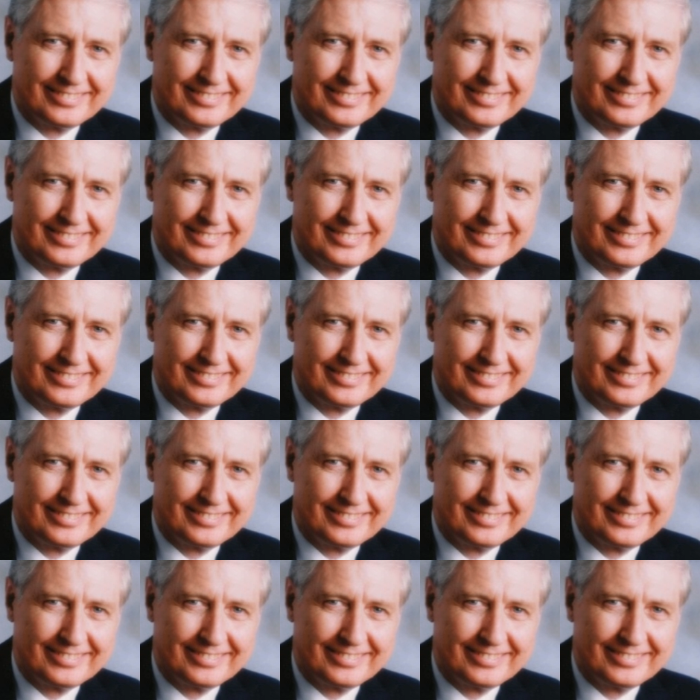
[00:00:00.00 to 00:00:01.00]

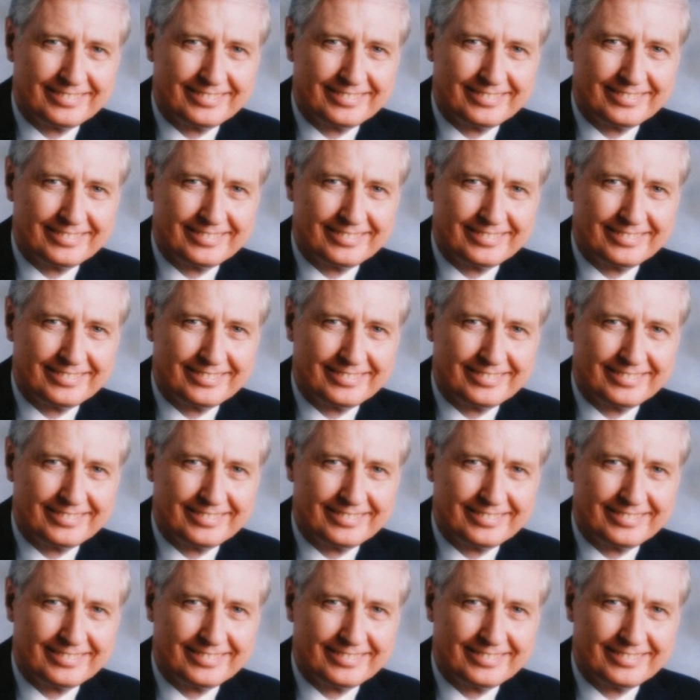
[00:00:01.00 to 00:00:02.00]

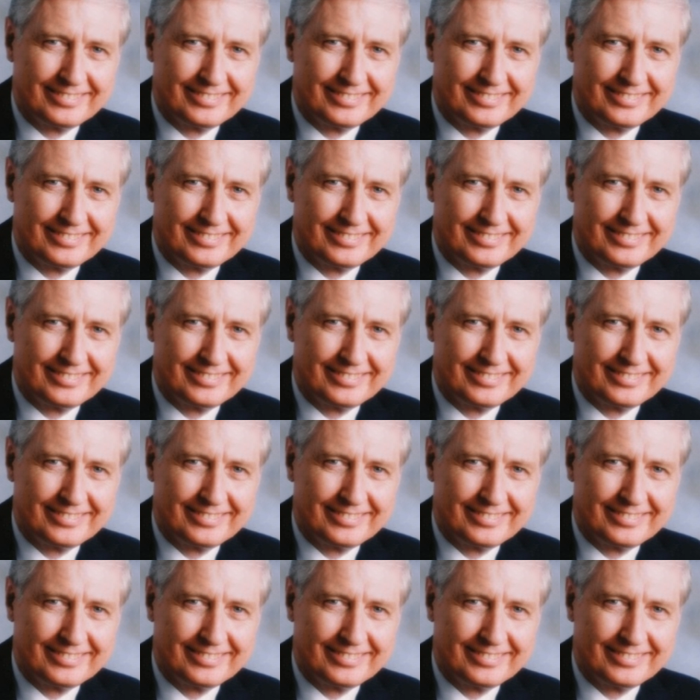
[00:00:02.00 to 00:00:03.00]

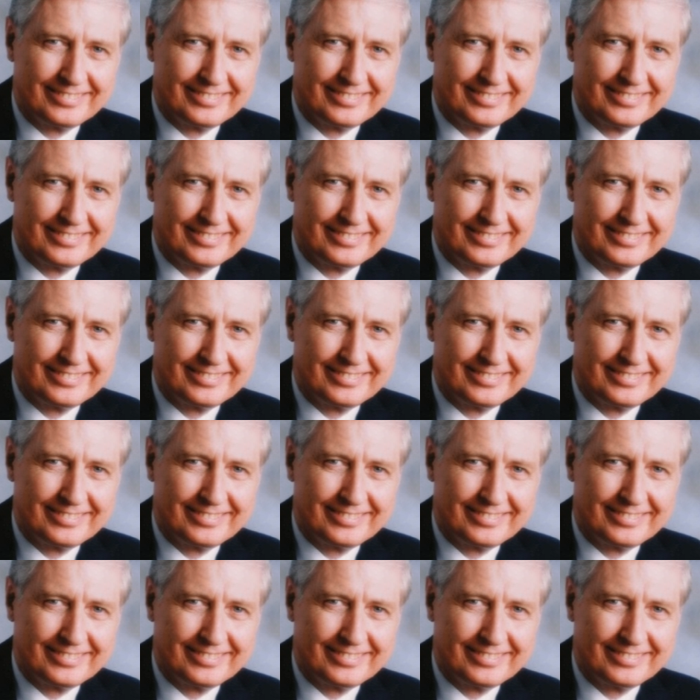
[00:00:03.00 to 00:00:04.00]

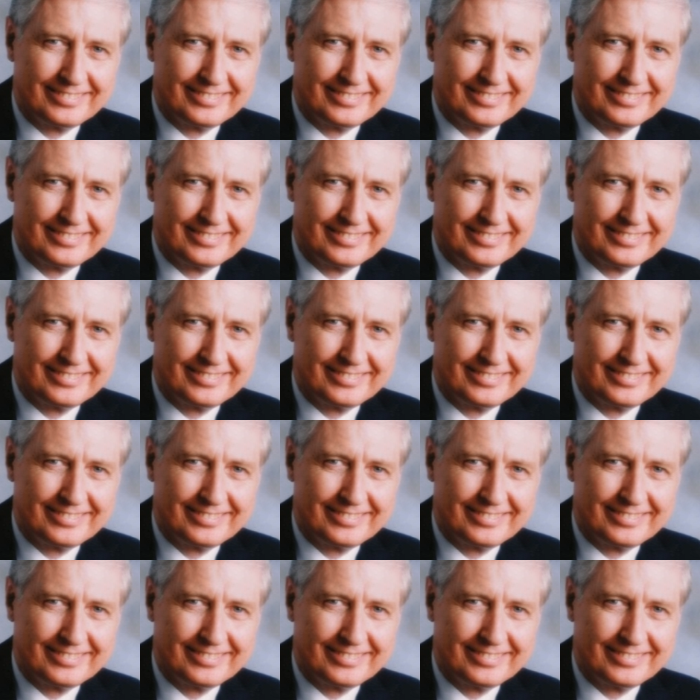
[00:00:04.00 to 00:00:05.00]

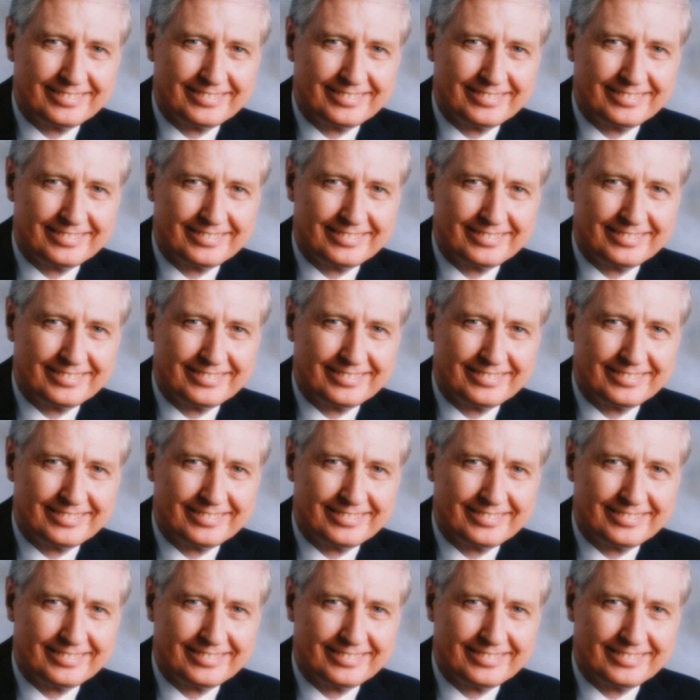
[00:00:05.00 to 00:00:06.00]

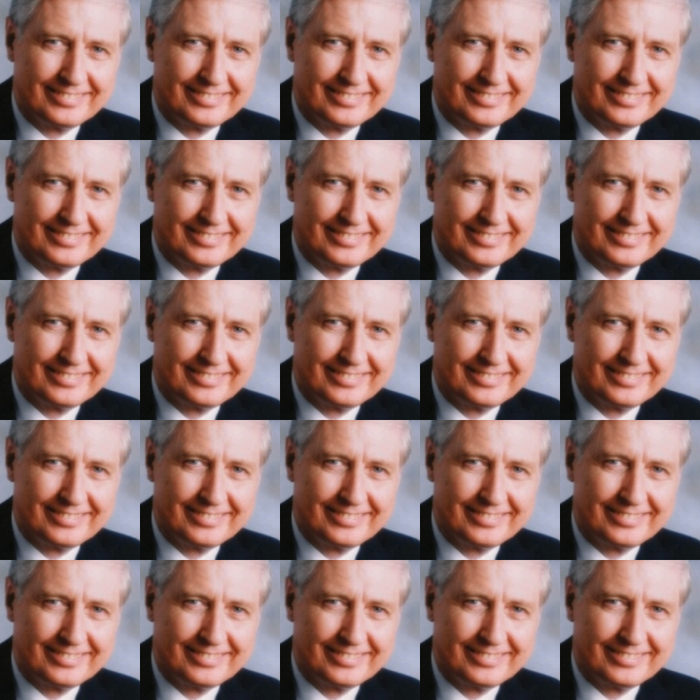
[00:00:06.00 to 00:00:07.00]

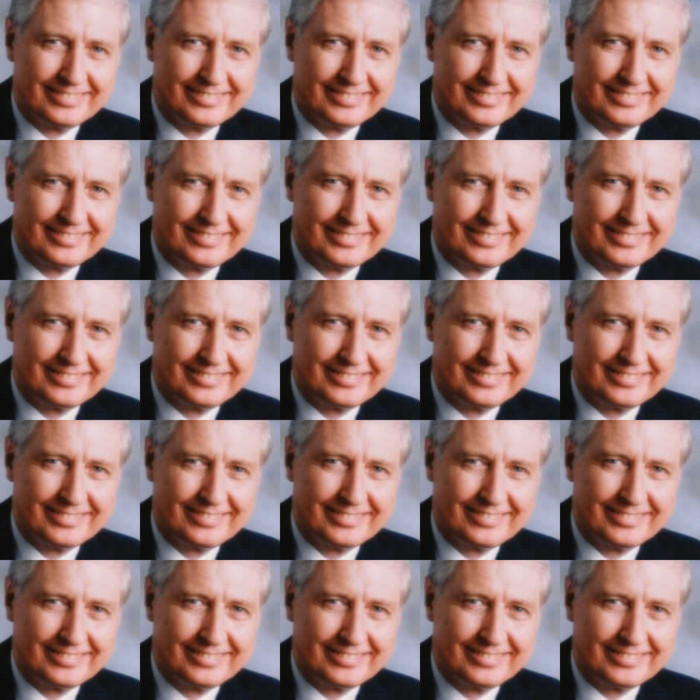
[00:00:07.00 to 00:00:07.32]
The face doesn't move, so there is nothing to read.